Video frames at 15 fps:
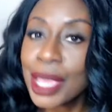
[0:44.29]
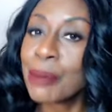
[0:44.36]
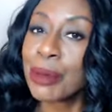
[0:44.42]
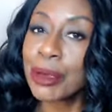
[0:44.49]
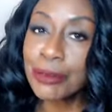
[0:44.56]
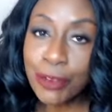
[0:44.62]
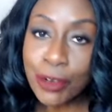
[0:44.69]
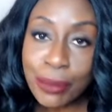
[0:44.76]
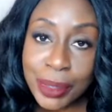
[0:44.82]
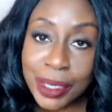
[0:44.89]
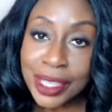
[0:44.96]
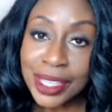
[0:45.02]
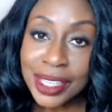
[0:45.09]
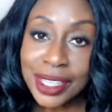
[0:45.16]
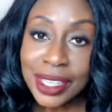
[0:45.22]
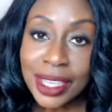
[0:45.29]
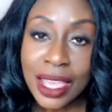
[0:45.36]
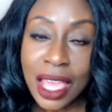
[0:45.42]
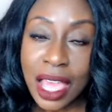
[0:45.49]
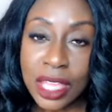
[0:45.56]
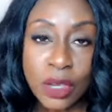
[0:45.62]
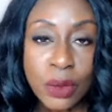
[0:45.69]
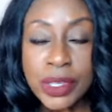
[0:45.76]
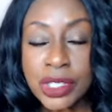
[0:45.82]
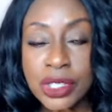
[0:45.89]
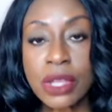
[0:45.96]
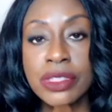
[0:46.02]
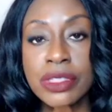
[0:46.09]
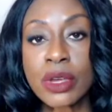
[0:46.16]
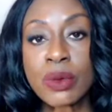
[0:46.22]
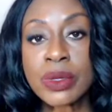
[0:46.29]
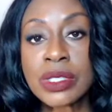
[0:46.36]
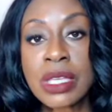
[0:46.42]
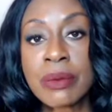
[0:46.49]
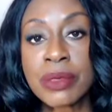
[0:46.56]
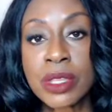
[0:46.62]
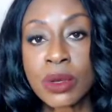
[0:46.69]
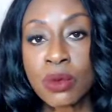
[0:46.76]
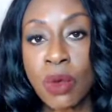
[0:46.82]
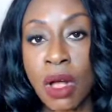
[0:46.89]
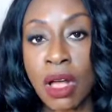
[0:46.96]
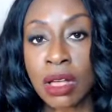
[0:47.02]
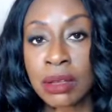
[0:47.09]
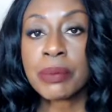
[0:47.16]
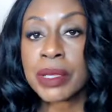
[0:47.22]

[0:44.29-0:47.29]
But for me, I always thought there was something wrong